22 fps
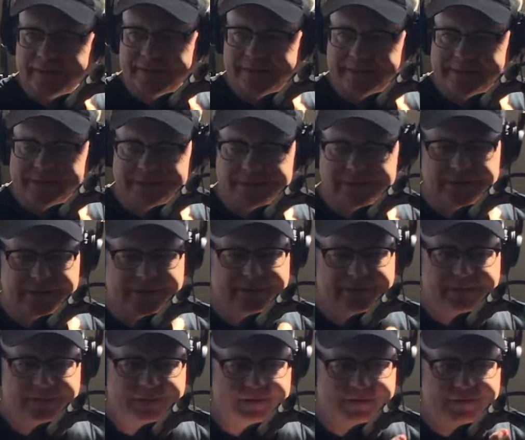and he said, I
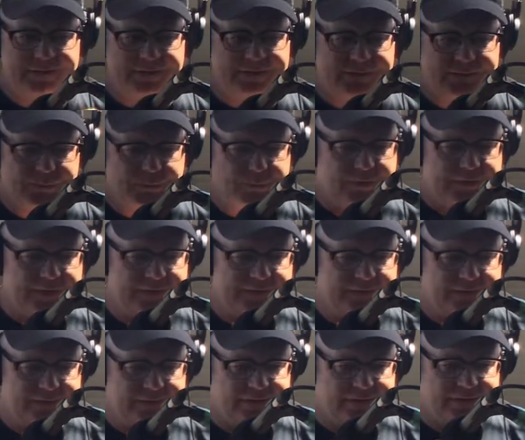got this at this
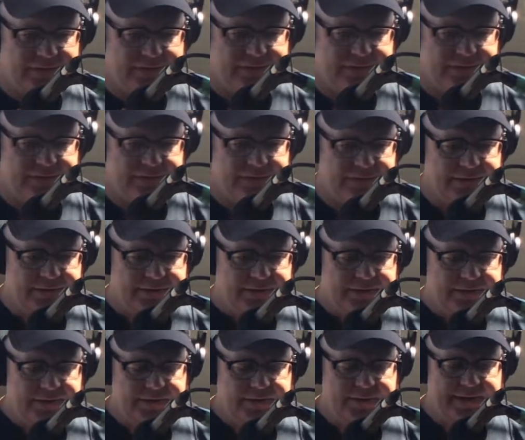place. And
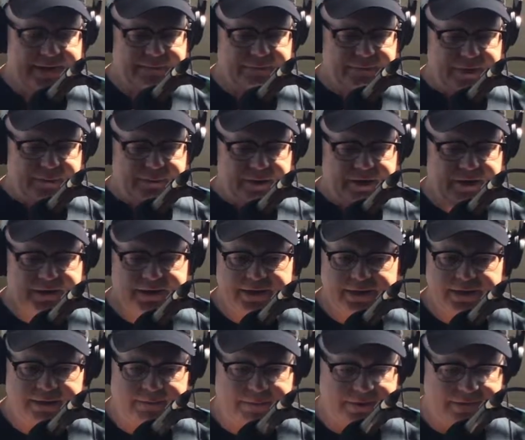so I gave him the money,
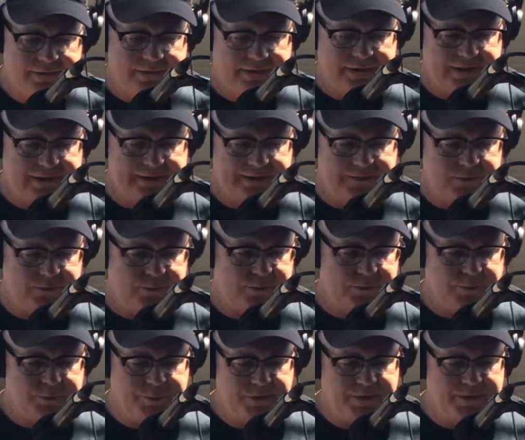and I just
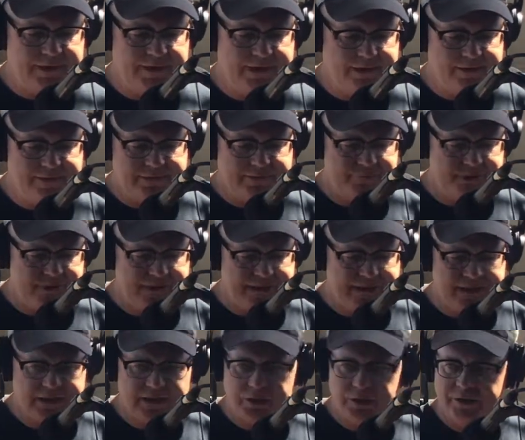would pull it out every day
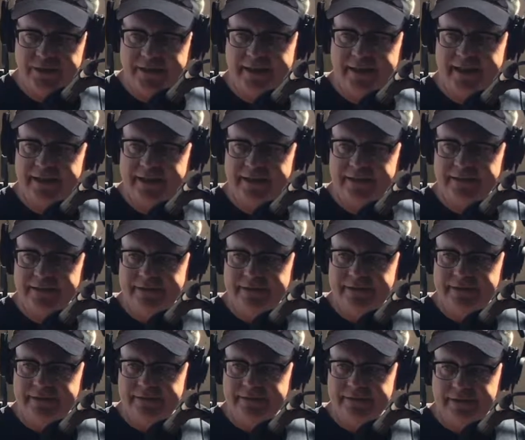and look at it.
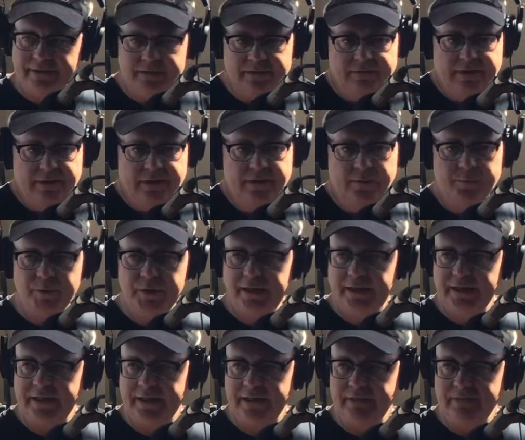I didn't know how to
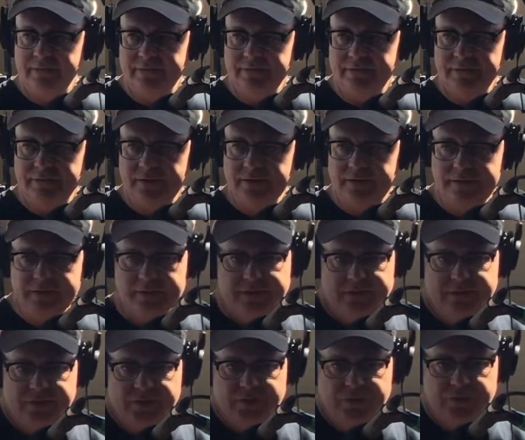play it. I didn't know
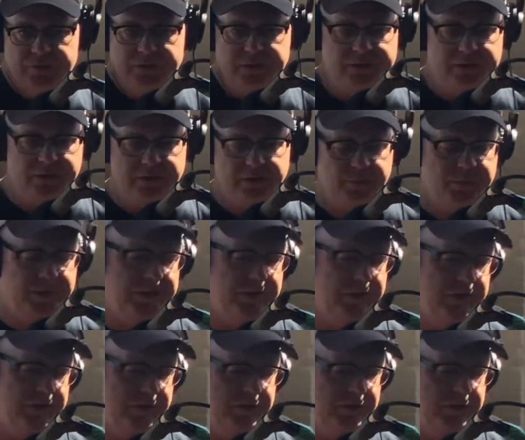how to tune it. I went and got a